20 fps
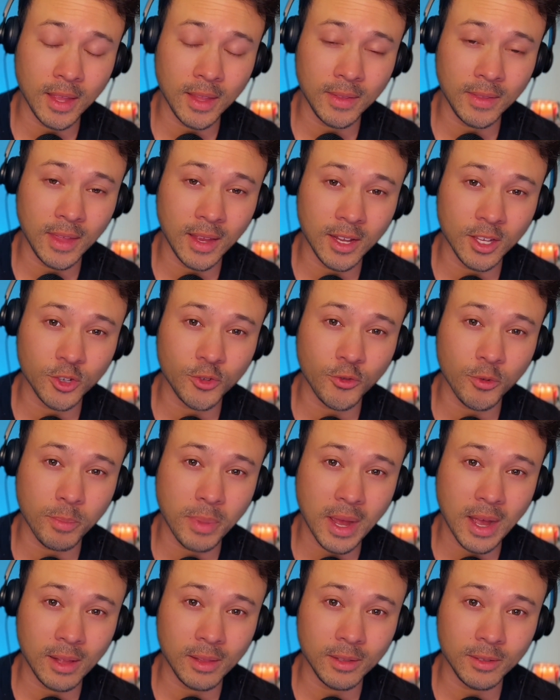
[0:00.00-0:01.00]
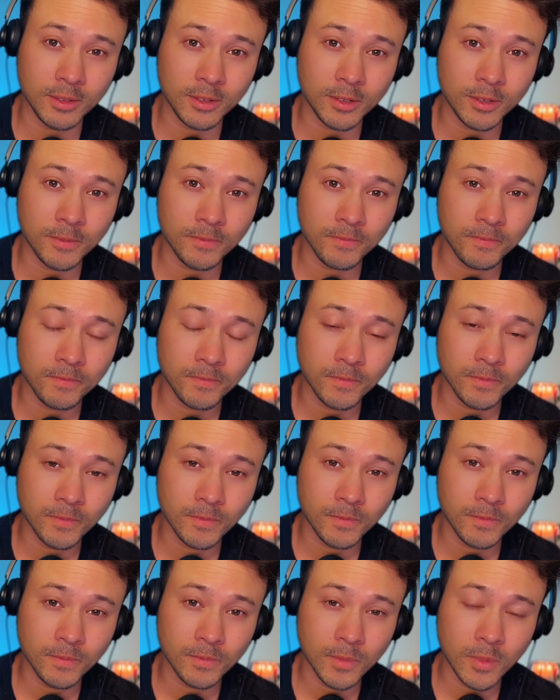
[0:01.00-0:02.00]
is for balance.
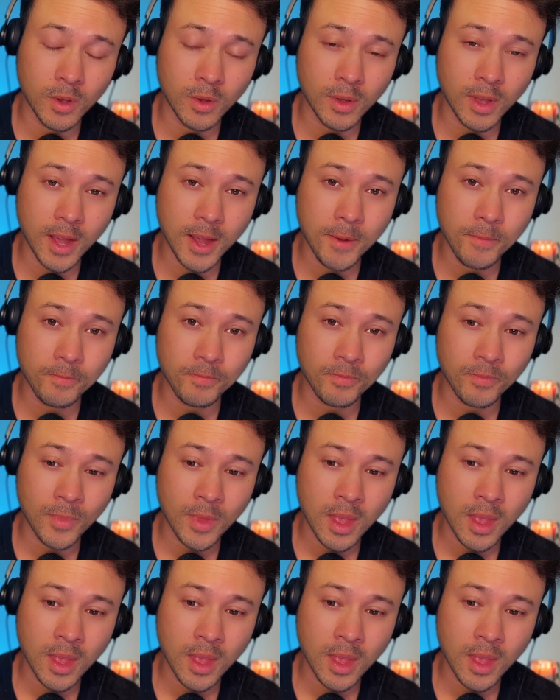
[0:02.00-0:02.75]
Okay?